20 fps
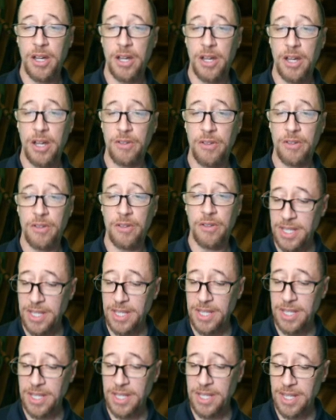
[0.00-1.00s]
Working on
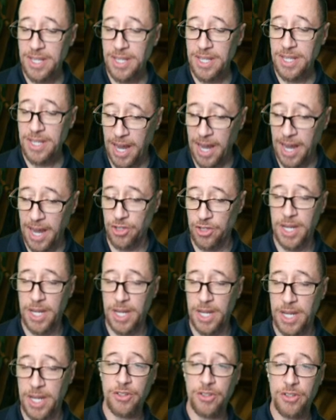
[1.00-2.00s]
tactics right now.
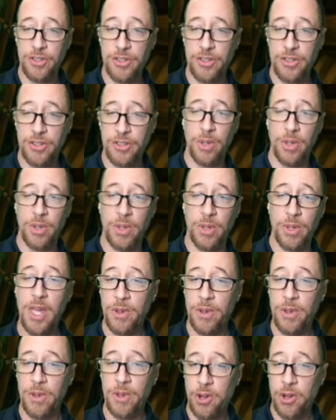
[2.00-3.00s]
So
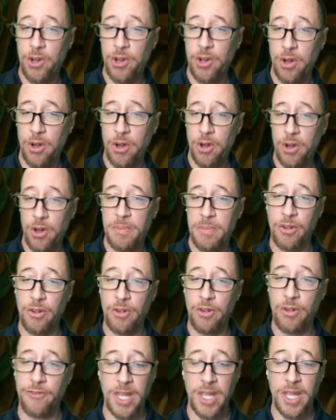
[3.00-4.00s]
we've talked about no
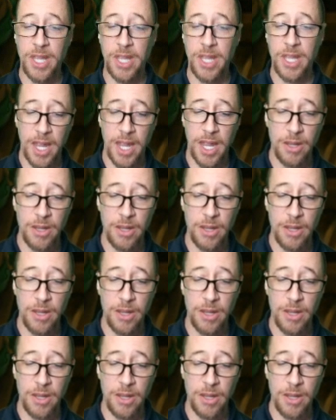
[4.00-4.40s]
free candy.